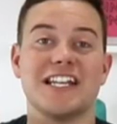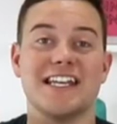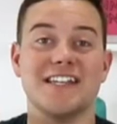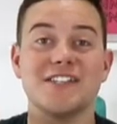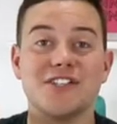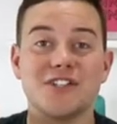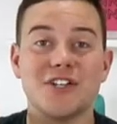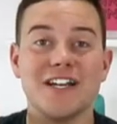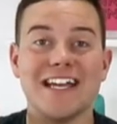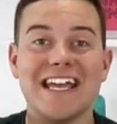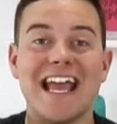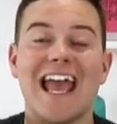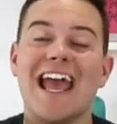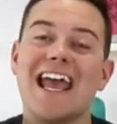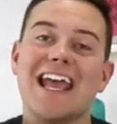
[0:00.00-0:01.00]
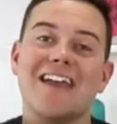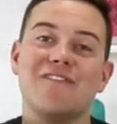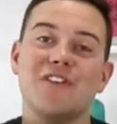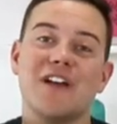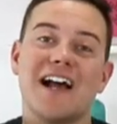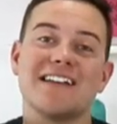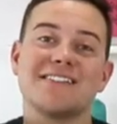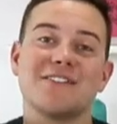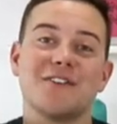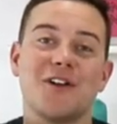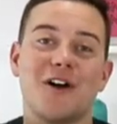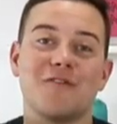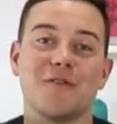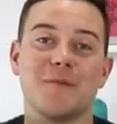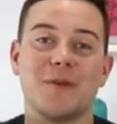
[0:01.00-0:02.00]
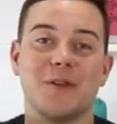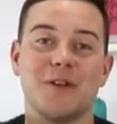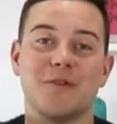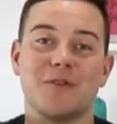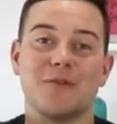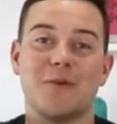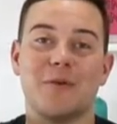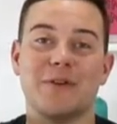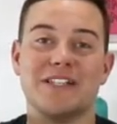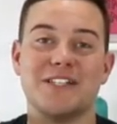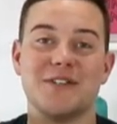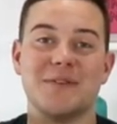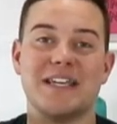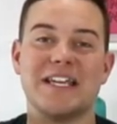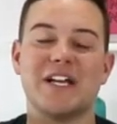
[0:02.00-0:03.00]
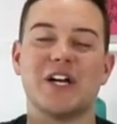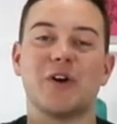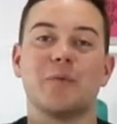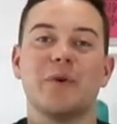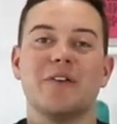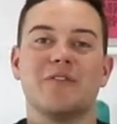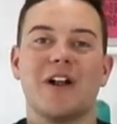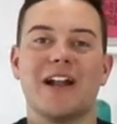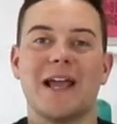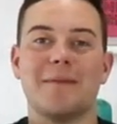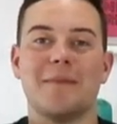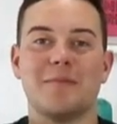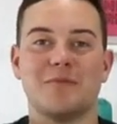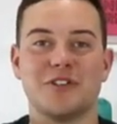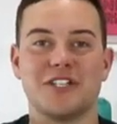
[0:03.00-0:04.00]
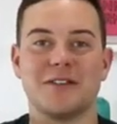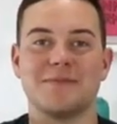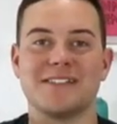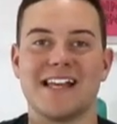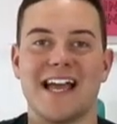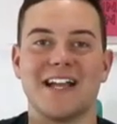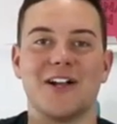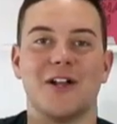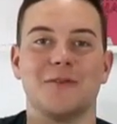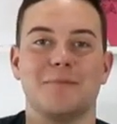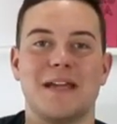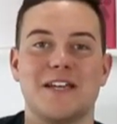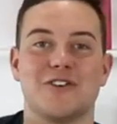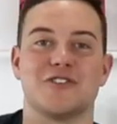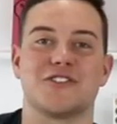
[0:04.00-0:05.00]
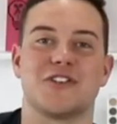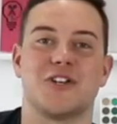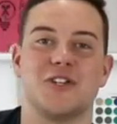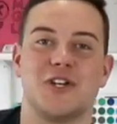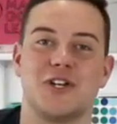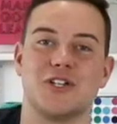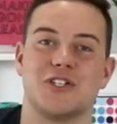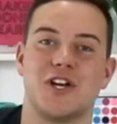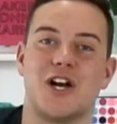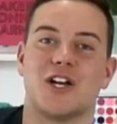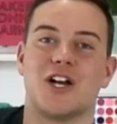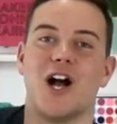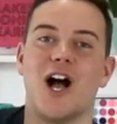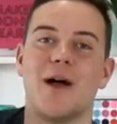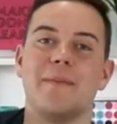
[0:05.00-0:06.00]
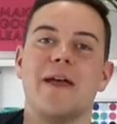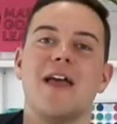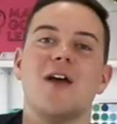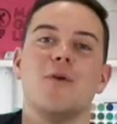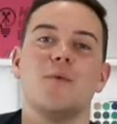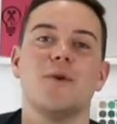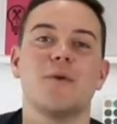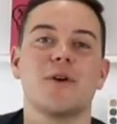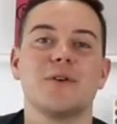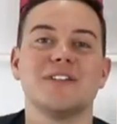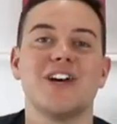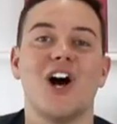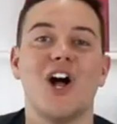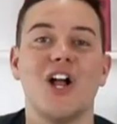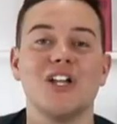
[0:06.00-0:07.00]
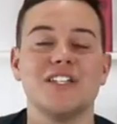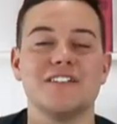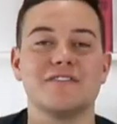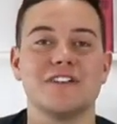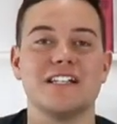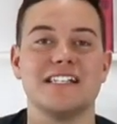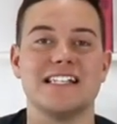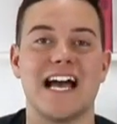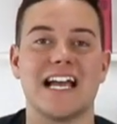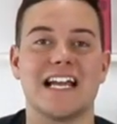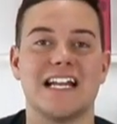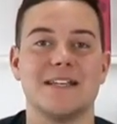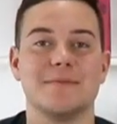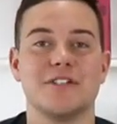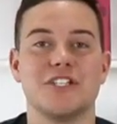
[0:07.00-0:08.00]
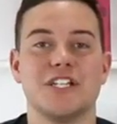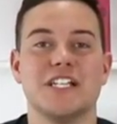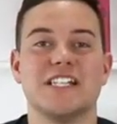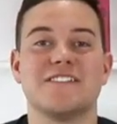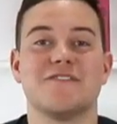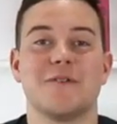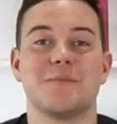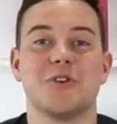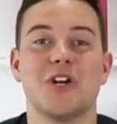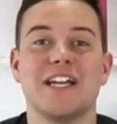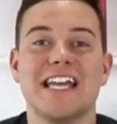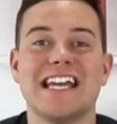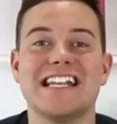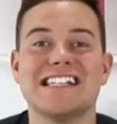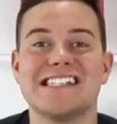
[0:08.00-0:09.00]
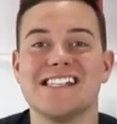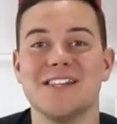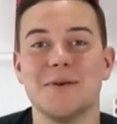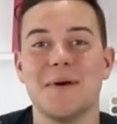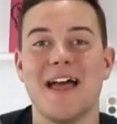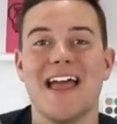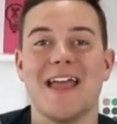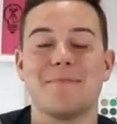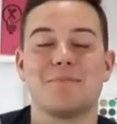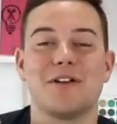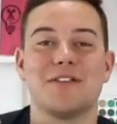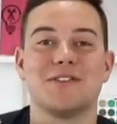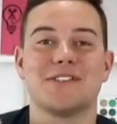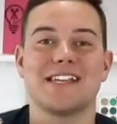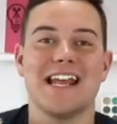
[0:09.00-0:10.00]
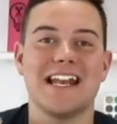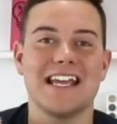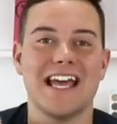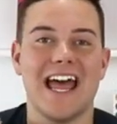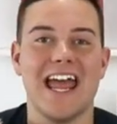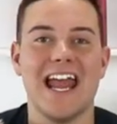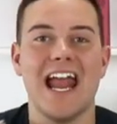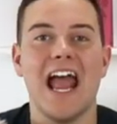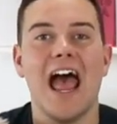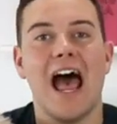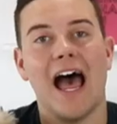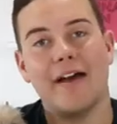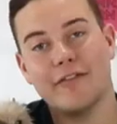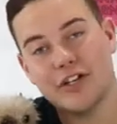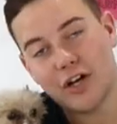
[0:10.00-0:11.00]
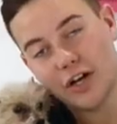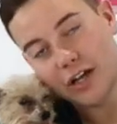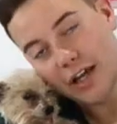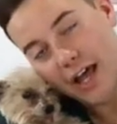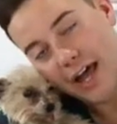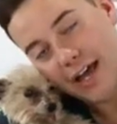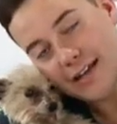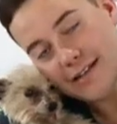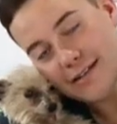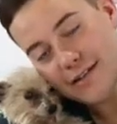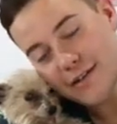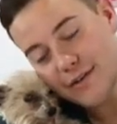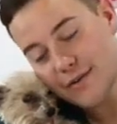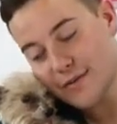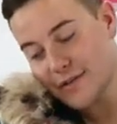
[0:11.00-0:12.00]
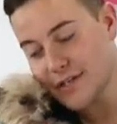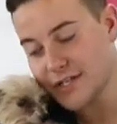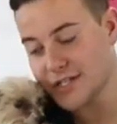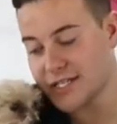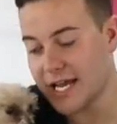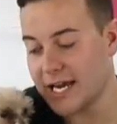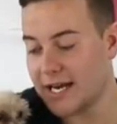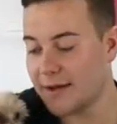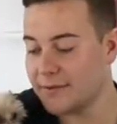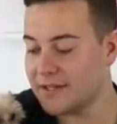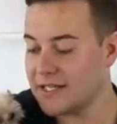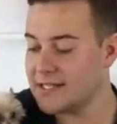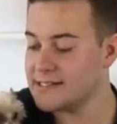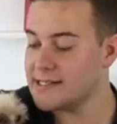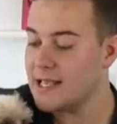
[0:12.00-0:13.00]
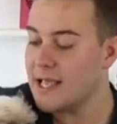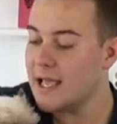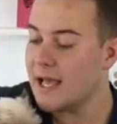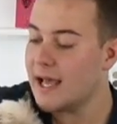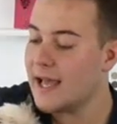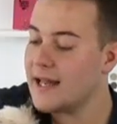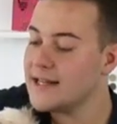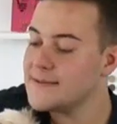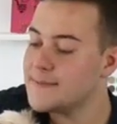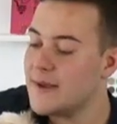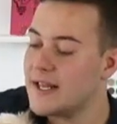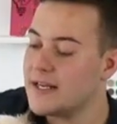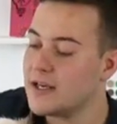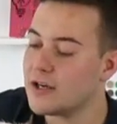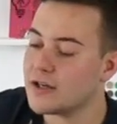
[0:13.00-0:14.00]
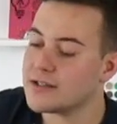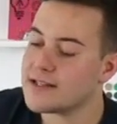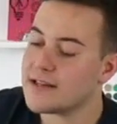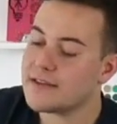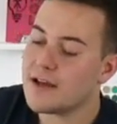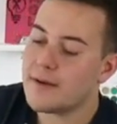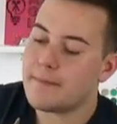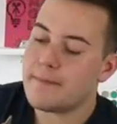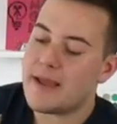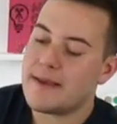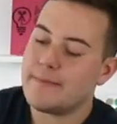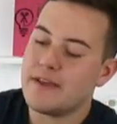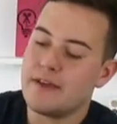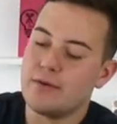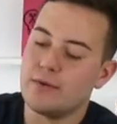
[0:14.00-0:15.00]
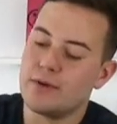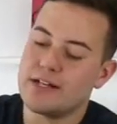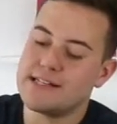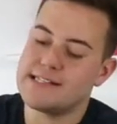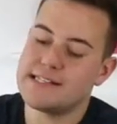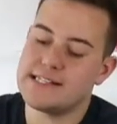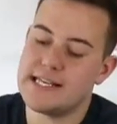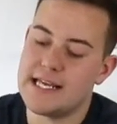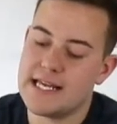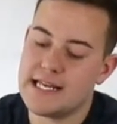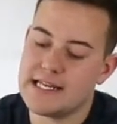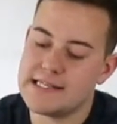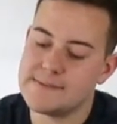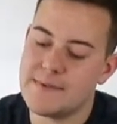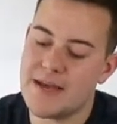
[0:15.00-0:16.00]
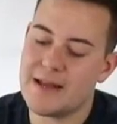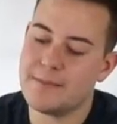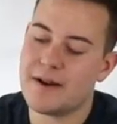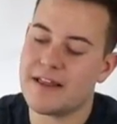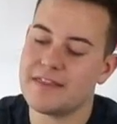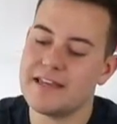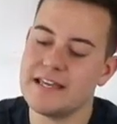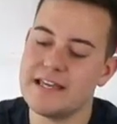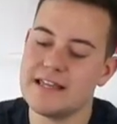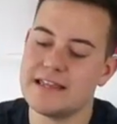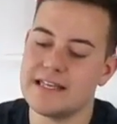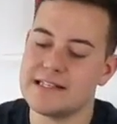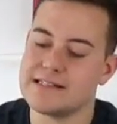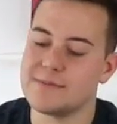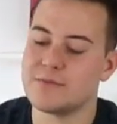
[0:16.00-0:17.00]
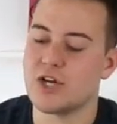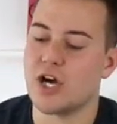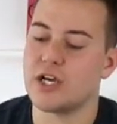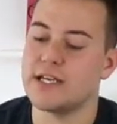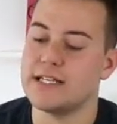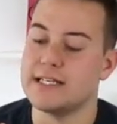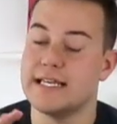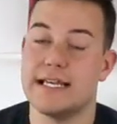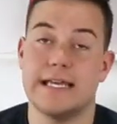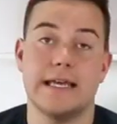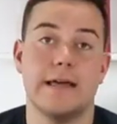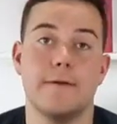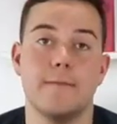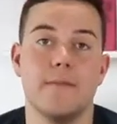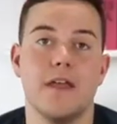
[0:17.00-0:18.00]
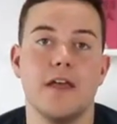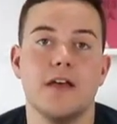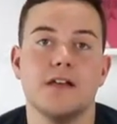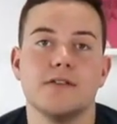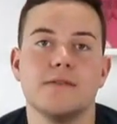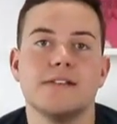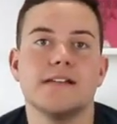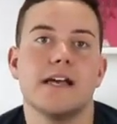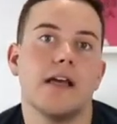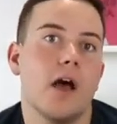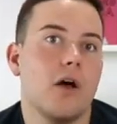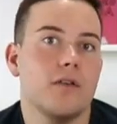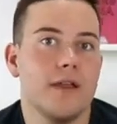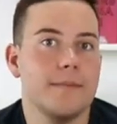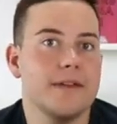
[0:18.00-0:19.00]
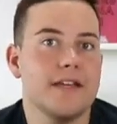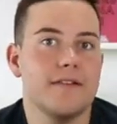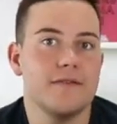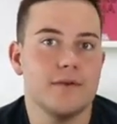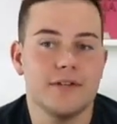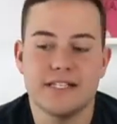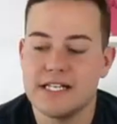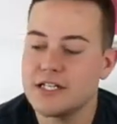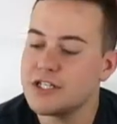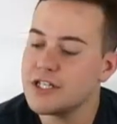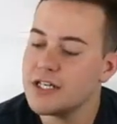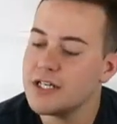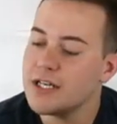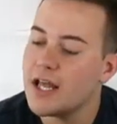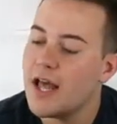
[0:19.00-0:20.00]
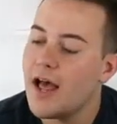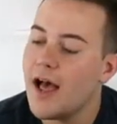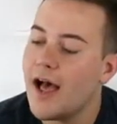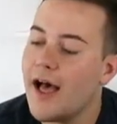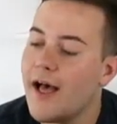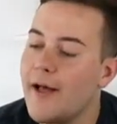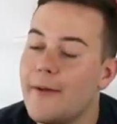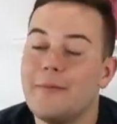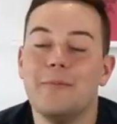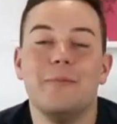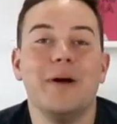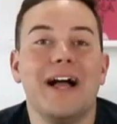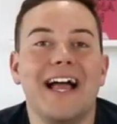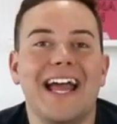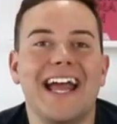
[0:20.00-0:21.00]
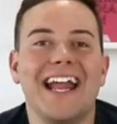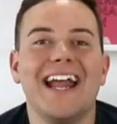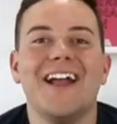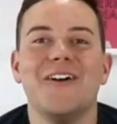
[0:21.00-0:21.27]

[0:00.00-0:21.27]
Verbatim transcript: history. If you guys are not familiar with what we do here, we run a membership site called Makers Gonna Learn dot com. We work with all different die cutting machines from Cricut, Silhouette, and Brother Skinny Cut. I have a dog, Gus, who is just hanging out with us. I had his bed here because I thought maybe he would want to sit in his bed, but I think he thinks I'm talking to him. So he's like, oh, let me give you attention. Um, but